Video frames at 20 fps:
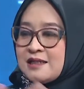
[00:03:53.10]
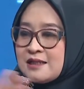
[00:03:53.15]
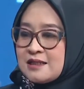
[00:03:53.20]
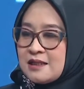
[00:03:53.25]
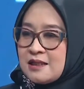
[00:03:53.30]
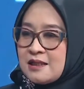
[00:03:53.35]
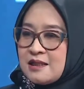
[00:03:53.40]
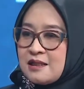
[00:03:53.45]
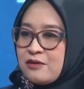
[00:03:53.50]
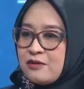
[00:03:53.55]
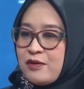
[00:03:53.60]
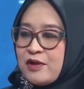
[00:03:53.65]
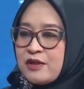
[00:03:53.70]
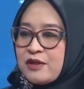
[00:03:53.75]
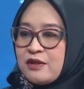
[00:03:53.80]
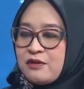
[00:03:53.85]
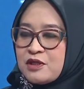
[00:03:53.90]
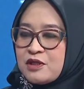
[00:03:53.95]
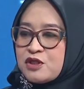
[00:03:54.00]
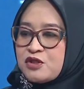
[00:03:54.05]
When
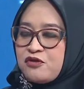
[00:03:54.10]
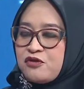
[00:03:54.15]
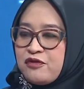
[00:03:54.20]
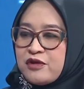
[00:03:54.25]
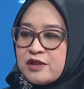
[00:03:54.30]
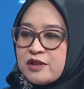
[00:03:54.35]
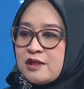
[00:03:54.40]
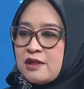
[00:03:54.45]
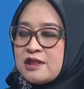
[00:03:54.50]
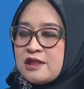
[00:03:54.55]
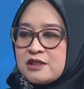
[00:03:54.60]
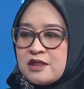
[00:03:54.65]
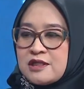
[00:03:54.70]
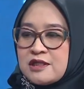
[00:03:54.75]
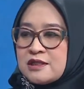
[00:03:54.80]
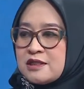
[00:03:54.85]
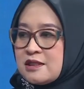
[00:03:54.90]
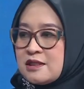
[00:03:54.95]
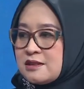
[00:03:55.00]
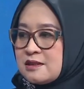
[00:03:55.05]
there is no
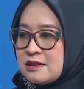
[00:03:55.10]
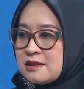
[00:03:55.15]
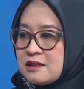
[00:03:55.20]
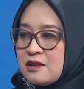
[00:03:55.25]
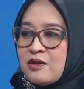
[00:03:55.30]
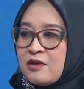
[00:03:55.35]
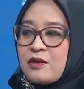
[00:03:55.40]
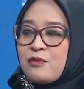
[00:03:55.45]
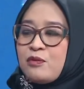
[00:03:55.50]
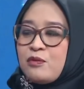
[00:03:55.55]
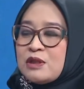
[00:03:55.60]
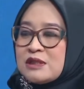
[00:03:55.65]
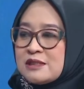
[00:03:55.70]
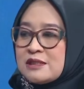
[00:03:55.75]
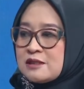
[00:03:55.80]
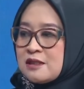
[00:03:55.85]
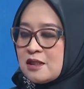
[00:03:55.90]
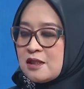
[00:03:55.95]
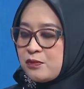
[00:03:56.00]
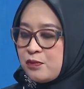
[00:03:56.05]
fertilization, so it will
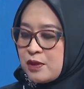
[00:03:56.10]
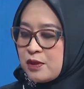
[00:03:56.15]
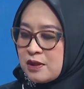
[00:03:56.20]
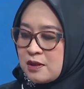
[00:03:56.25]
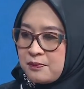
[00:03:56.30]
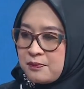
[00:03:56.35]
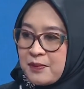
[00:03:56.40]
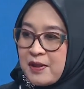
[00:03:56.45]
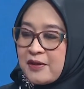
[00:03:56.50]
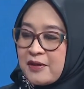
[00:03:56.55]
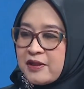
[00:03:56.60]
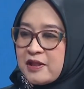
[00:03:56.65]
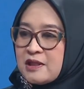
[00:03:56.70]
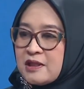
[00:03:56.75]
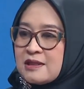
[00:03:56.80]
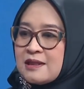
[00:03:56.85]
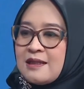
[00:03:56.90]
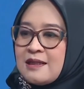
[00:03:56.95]
start with the period,